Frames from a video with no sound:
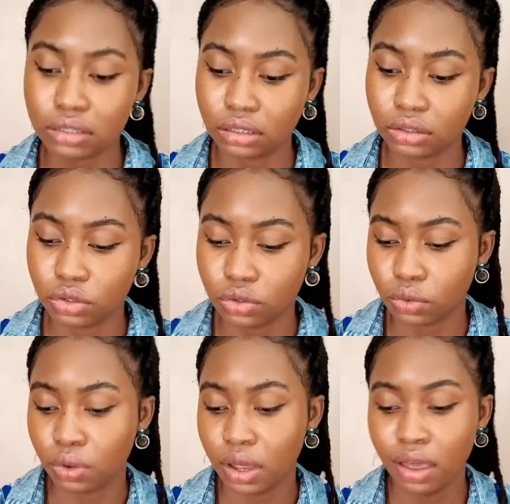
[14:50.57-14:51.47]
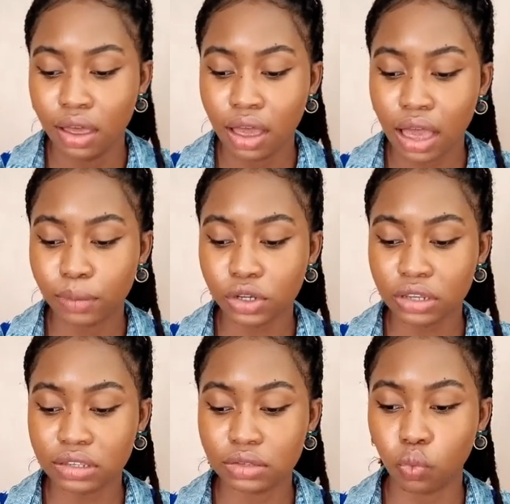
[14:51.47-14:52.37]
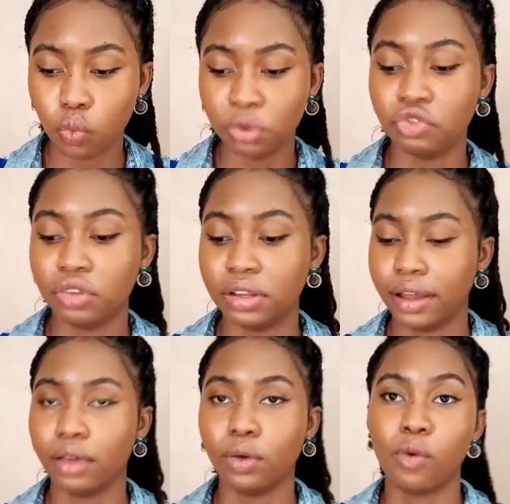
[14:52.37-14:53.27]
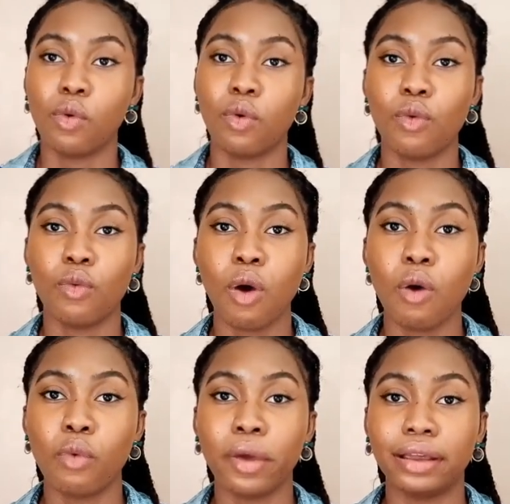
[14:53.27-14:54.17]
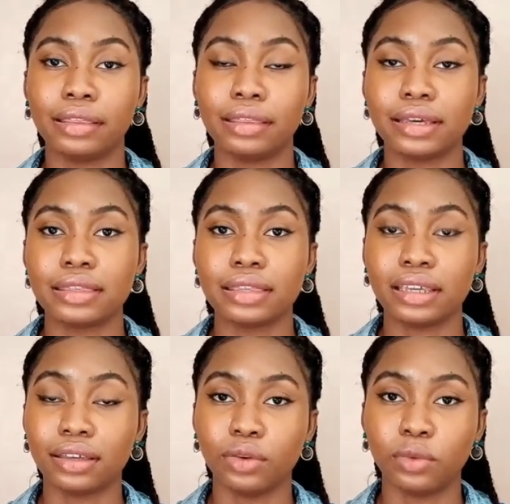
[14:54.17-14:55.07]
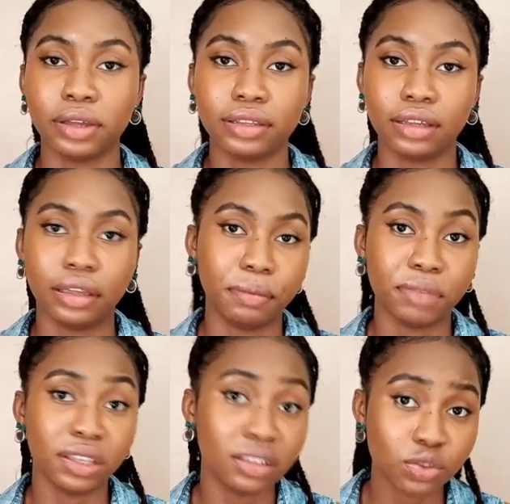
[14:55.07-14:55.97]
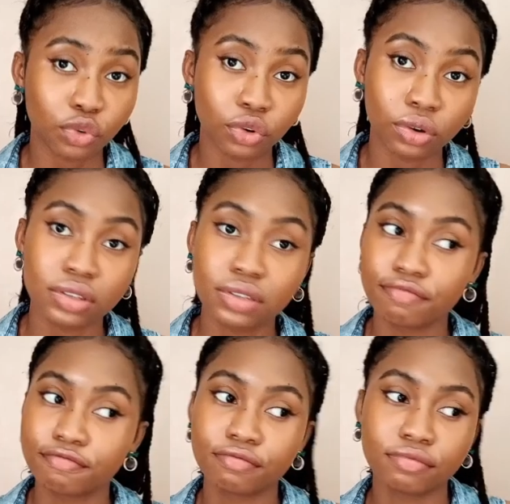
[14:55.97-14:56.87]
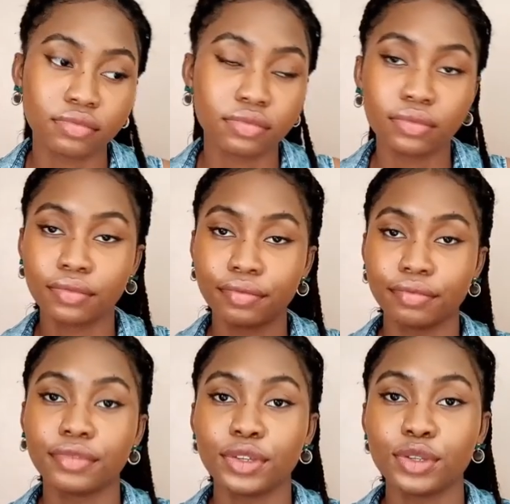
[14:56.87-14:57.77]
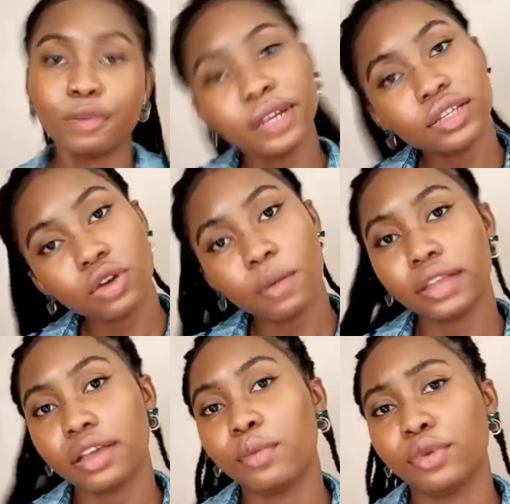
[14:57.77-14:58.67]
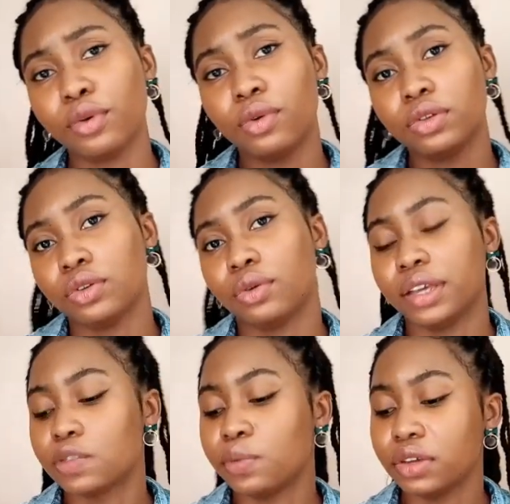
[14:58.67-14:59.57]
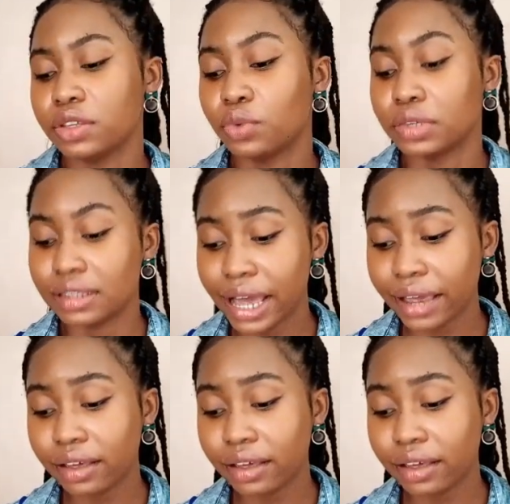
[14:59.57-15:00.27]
So I'm just wondering, like, what were they thinking when they made this product? So please comment down below what your own experience was like.